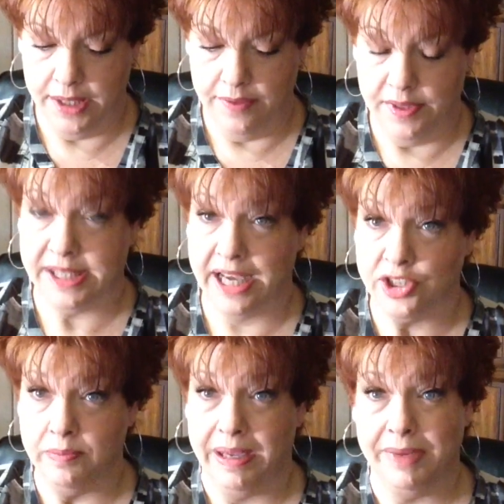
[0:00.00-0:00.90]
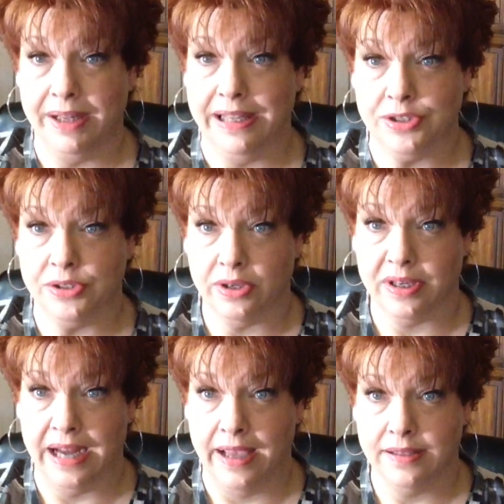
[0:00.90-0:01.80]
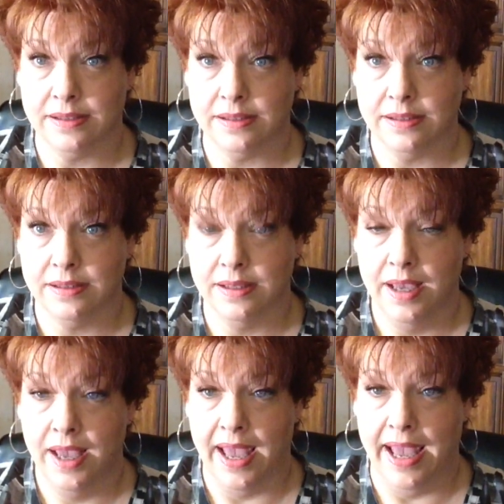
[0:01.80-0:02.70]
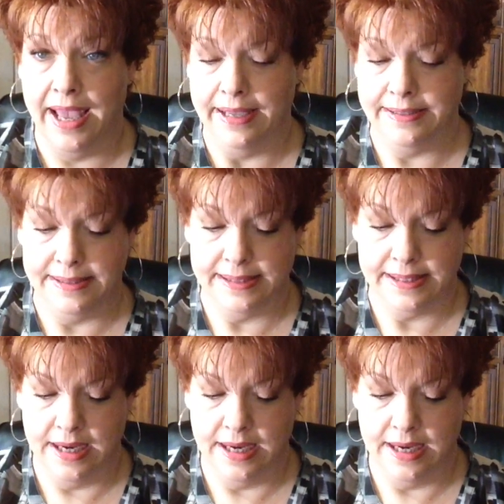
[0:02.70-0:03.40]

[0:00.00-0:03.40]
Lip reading: this actually made my lashes look nice. And